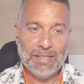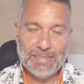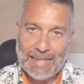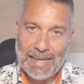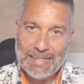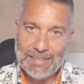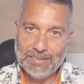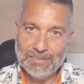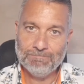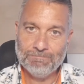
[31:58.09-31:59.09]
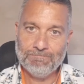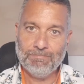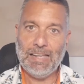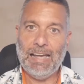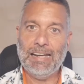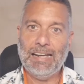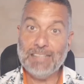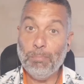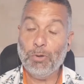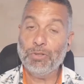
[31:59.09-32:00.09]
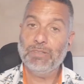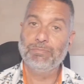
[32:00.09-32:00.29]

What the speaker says: taken. And at that point,